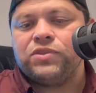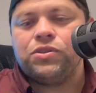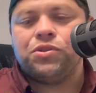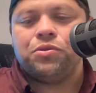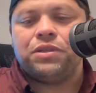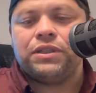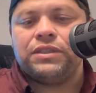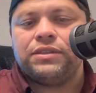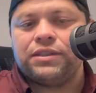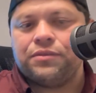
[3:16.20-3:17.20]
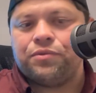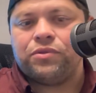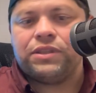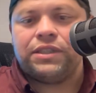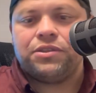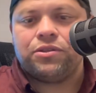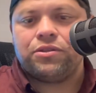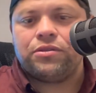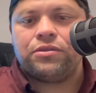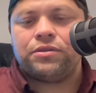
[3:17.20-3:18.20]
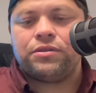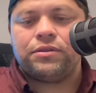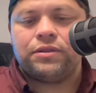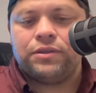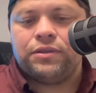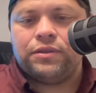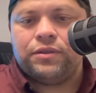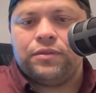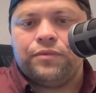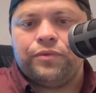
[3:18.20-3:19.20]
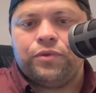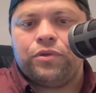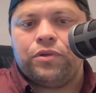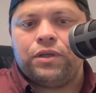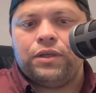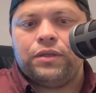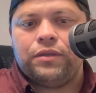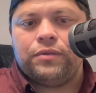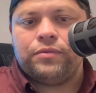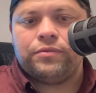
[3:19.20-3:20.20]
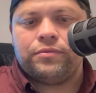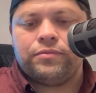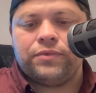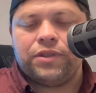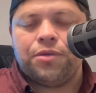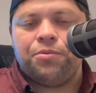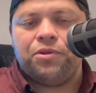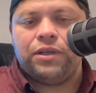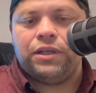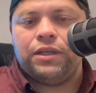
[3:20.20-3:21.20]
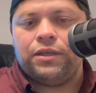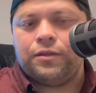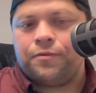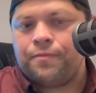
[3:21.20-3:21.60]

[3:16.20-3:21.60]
students and for teachers for the community,